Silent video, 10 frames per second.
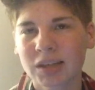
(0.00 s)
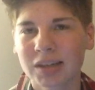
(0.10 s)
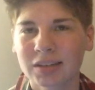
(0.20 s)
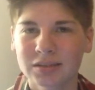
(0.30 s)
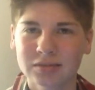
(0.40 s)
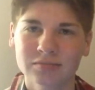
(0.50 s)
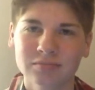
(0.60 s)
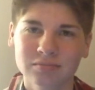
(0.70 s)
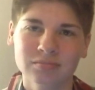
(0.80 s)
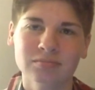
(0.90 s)
kind of
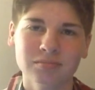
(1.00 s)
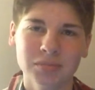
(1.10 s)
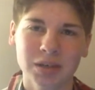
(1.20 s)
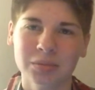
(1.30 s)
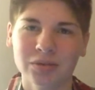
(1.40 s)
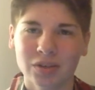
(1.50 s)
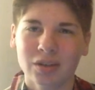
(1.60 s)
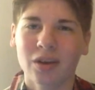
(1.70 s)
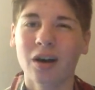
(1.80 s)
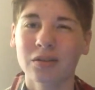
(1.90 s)
make me
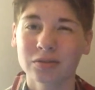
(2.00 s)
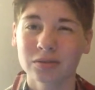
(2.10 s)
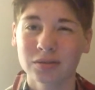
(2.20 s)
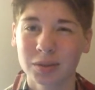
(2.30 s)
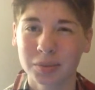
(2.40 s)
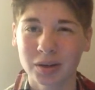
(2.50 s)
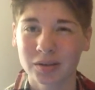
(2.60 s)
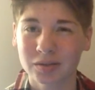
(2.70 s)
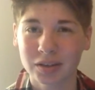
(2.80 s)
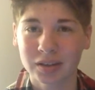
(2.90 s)
feel off about
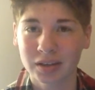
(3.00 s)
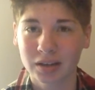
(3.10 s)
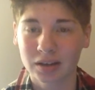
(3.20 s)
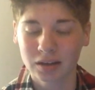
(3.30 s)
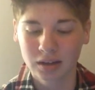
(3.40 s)
everything.